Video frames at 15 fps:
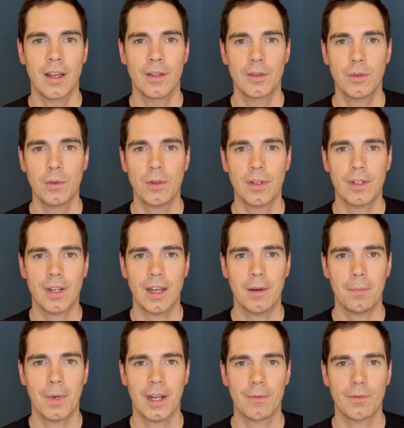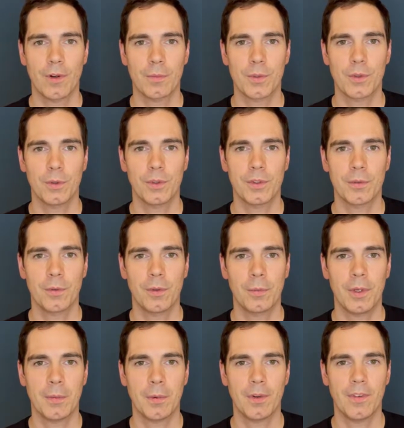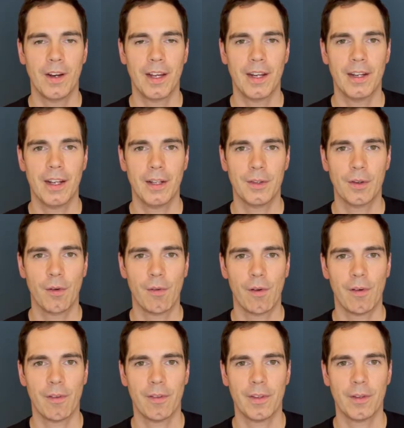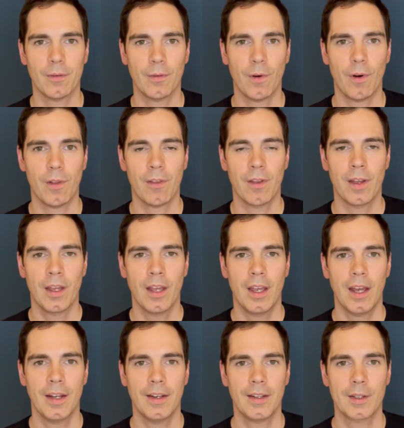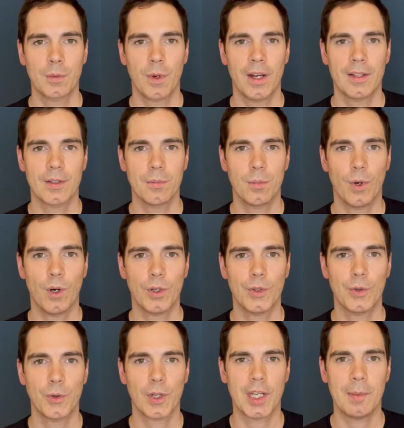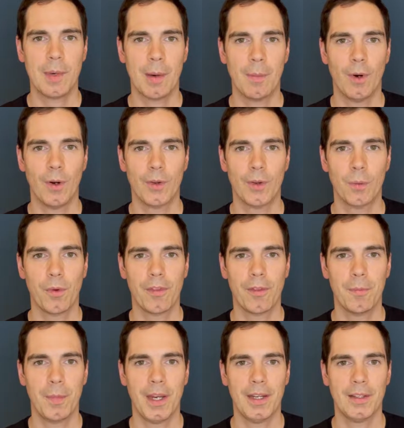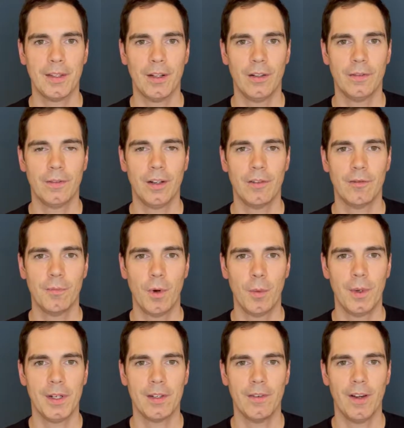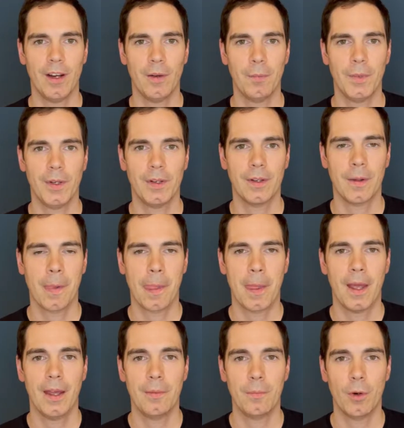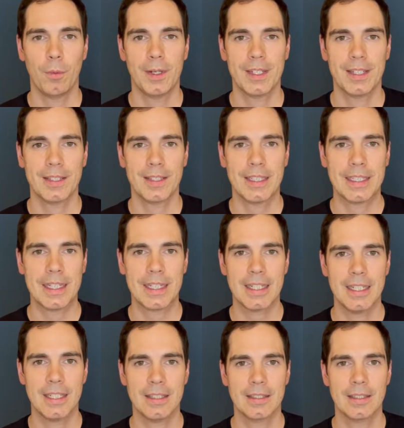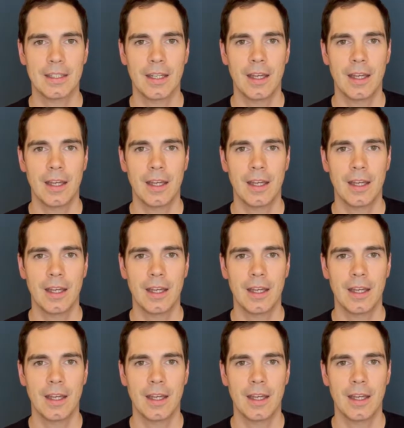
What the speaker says: New platform tools will be provided, and so forth and so forth. And that's why it's important to keep up also with the pace of mobile development and mobile testing techniques.